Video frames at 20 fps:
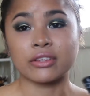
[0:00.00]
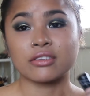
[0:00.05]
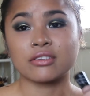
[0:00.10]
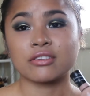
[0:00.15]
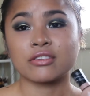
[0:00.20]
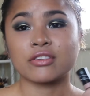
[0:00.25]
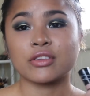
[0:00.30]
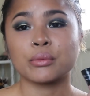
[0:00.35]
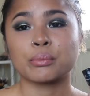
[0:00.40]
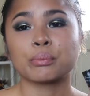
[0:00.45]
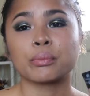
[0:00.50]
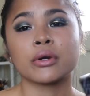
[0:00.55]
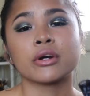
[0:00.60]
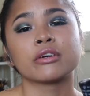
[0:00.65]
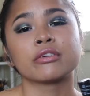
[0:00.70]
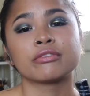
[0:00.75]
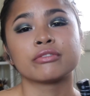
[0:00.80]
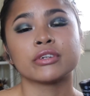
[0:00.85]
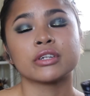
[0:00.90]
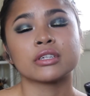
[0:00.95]
this is the
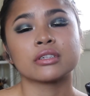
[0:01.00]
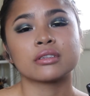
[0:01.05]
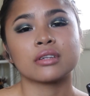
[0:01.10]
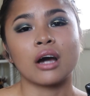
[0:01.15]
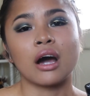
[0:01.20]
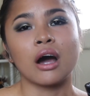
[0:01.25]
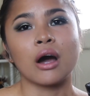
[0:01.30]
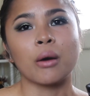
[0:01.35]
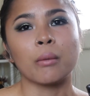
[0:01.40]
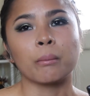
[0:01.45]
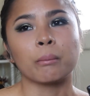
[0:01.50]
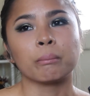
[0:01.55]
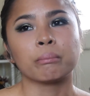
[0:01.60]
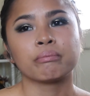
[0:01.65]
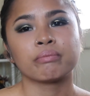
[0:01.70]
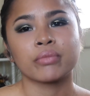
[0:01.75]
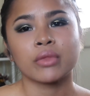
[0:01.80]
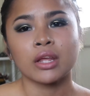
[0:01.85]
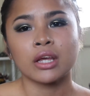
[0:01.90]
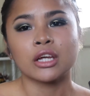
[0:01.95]
perfect um
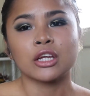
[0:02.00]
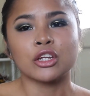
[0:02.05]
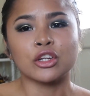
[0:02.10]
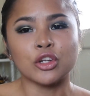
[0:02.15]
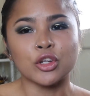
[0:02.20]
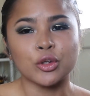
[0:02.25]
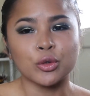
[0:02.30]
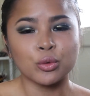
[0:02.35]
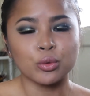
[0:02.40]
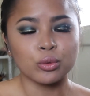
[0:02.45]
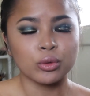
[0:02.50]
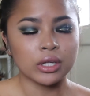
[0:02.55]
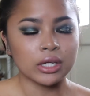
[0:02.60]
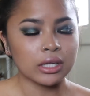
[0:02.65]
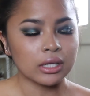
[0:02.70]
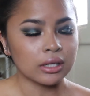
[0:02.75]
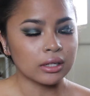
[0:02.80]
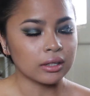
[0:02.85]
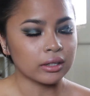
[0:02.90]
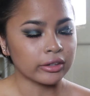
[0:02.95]

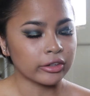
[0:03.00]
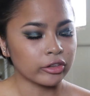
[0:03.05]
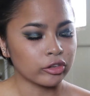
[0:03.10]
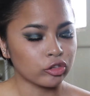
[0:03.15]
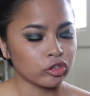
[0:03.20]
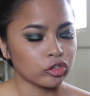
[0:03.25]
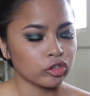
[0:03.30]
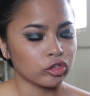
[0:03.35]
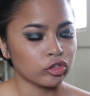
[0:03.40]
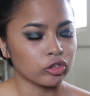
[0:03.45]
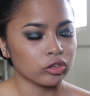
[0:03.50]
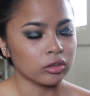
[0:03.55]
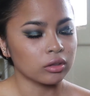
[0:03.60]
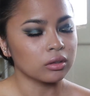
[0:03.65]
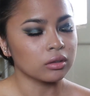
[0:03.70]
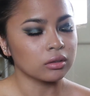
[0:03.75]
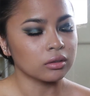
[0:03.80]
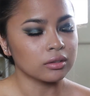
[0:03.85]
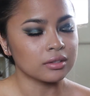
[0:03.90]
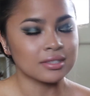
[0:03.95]
nudie-ish
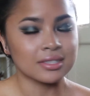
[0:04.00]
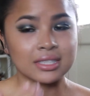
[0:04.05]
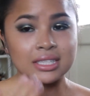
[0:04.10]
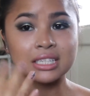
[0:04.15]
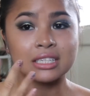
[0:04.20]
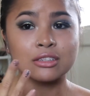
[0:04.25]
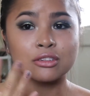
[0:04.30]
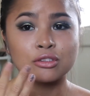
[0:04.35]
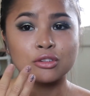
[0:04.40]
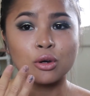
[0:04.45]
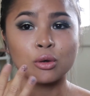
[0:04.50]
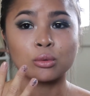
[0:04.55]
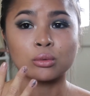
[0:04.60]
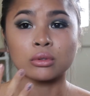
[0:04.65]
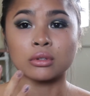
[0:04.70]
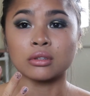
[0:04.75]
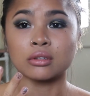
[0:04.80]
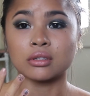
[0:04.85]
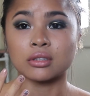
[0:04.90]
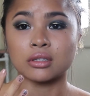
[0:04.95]
skin
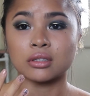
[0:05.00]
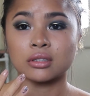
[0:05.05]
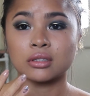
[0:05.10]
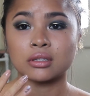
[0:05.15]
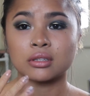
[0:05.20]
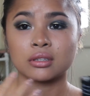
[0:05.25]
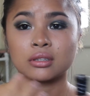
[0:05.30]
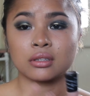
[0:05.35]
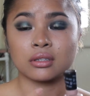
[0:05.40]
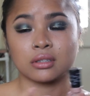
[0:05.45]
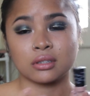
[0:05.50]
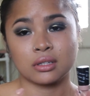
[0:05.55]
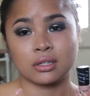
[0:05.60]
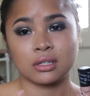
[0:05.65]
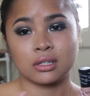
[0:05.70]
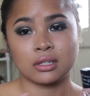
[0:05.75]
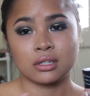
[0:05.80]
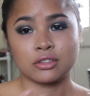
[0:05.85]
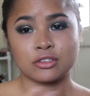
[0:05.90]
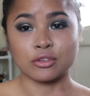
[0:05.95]
tone look
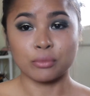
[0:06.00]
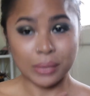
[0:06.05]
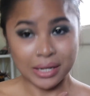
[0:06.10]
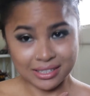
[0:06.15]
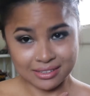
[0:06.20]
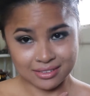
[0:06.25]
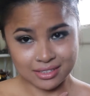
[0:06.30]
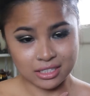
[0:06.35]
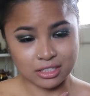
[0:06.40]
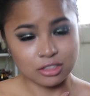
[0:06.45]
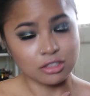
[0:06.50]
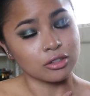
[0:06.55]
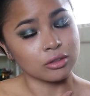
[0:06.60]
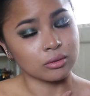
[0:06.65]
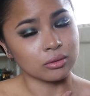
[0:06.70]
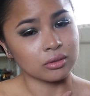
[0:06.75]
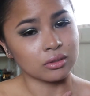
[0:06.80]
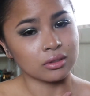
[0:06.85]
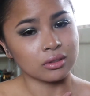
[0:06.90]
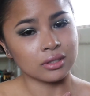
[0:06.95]
to my skin
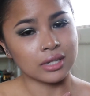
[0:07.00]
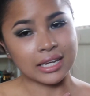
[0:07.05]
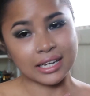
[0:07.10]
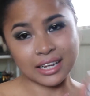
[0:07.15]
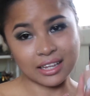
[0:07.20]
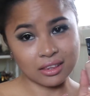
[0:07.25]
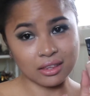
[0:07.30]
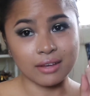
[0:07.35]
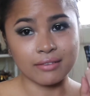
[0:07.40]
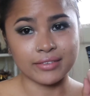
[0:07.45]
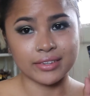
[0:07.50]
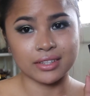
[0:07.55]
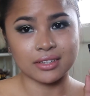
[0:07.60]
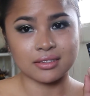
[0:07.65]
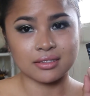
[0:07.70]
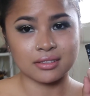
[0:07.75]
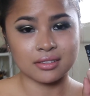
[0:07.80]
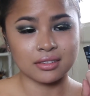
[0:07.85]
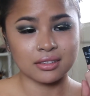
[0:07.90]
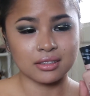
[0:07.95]
tone and I love it
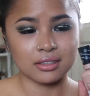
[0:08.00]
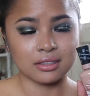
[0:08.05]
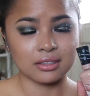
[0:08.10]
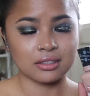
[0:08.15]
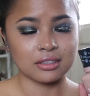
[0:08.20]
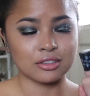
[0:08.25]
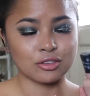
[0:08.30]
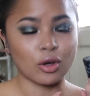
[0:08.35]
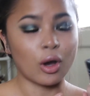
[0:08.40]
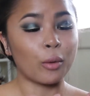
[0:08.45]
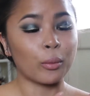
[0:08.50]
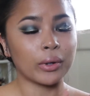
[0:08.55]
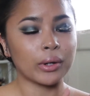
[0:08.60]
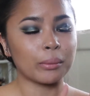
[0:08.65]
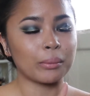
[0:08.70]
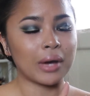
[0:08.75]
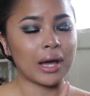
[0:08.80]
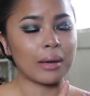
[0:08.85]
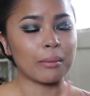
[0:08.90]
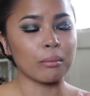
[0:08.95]
so I want to
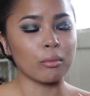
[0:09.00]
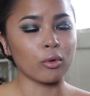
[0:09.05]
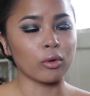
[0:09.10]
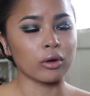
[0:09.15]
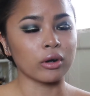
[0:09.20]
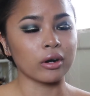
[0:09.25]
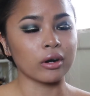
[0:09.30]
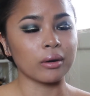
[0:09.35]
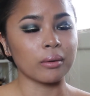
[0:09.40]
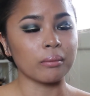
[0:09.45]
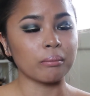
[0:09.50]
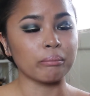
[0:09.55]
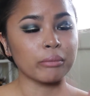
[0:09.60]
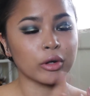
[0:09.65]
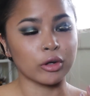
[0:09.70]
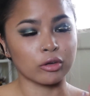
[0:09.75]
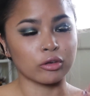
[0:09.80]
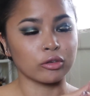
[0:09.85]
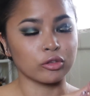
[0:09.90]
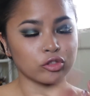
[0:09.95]
buy more
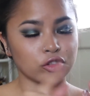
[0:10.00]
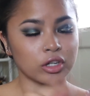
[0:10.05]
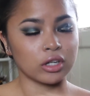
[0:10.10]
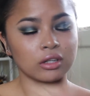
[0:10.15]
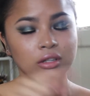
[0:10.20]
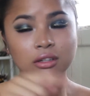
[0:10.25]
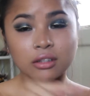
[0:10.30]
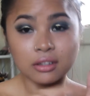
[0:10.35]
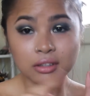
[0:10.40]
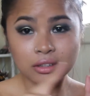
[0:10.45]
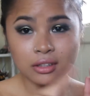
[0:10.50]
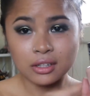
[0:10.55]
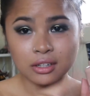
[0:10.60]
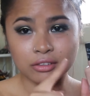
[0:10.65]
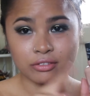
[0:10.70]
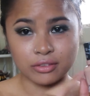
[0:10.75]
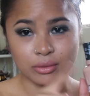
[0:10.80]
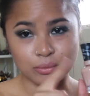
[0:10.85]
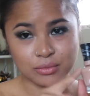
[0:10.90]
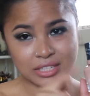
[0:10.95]
miracle gel
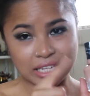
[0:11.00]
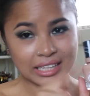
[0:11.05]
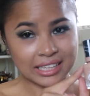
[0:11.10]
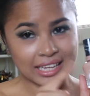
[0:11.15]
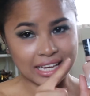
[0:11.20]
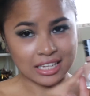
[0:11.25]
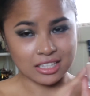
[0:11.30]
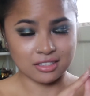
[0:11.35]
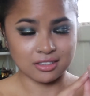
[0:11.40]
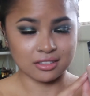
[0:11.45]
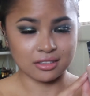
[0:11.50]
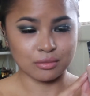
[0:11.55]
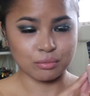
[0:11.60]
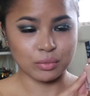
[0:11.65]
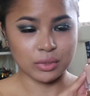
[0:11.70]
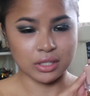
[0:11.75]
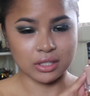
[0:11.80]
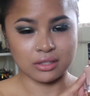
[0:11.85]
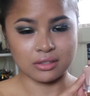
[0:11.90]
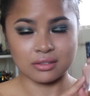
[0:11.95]
from Sally Hansen
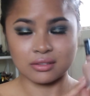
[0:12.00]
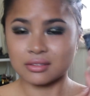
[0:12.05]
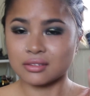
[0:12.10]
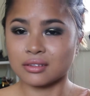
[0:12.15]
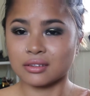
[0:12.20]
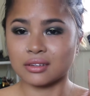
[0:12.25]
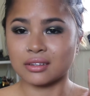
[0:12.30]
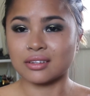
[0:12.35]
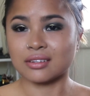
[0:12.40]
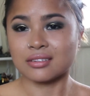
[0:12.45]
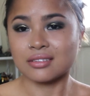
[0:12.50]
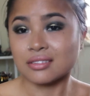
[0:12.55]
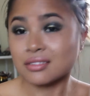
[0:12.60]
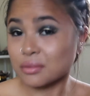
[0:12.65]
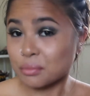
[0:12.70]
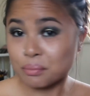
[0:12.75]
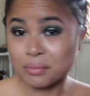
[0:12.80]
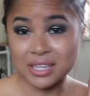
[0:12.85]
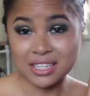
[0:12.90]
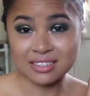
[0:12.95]
because this is
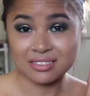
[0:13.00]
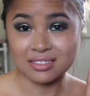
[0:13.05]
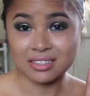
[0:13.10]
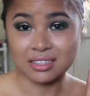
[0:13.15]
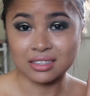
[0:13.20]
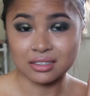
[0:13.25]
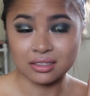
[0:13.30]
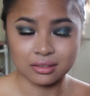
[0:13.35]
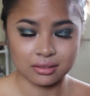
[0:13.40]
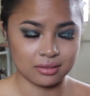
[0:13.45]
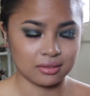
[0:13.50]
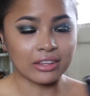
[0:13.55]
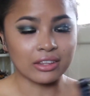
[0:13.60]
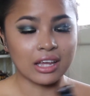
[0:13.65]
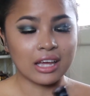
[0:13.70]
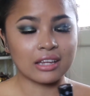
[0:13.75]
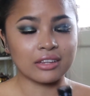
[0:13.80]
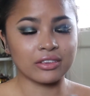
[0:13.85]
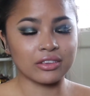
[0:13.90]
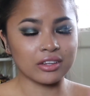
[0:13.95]
amazing and
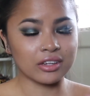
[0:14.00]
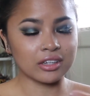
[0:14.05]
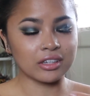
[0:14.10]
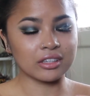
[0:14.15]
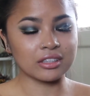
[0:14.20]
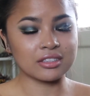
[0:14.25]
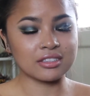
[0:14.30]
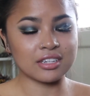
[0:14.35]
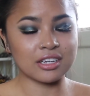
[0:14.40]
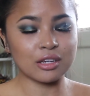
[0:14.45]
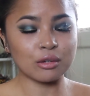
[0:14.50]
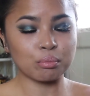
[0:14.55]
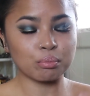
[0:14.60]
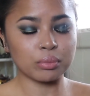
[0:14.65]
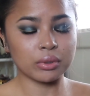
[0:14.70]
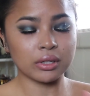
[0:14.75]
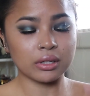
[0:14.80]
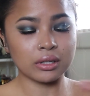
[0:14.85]
and the tip